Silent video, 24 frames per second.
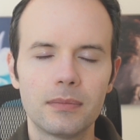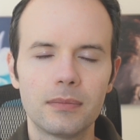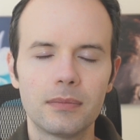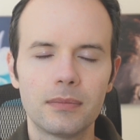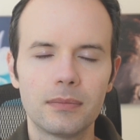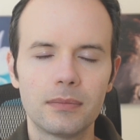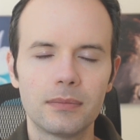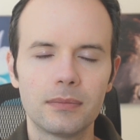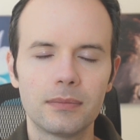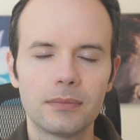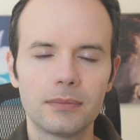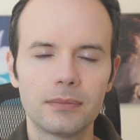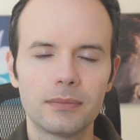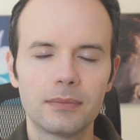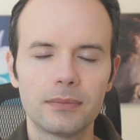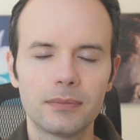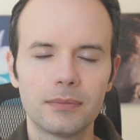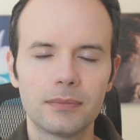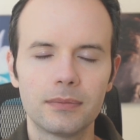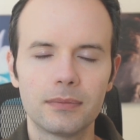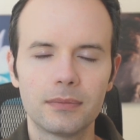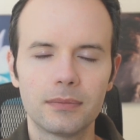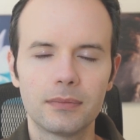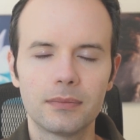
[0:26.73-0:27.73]

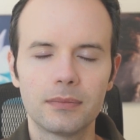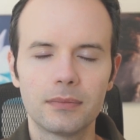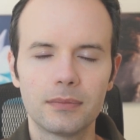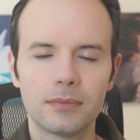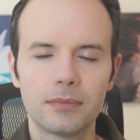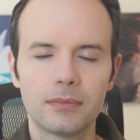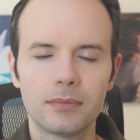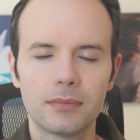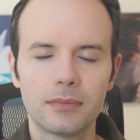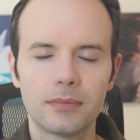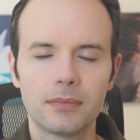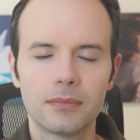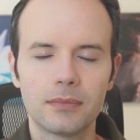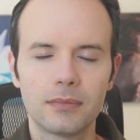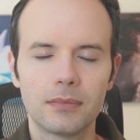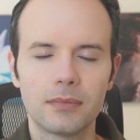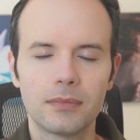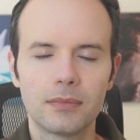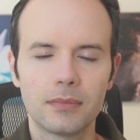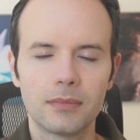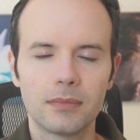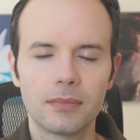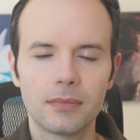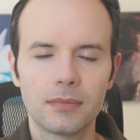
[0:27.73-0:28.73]

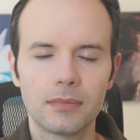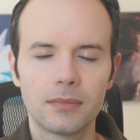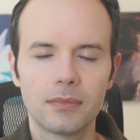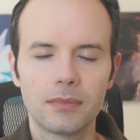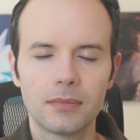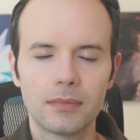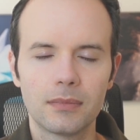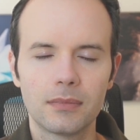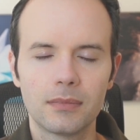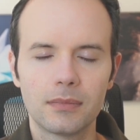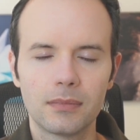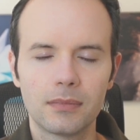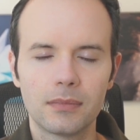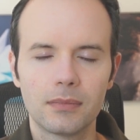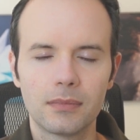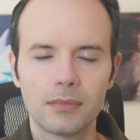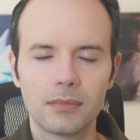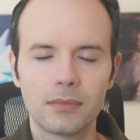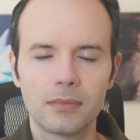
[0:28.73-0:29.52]
Nobody speaks.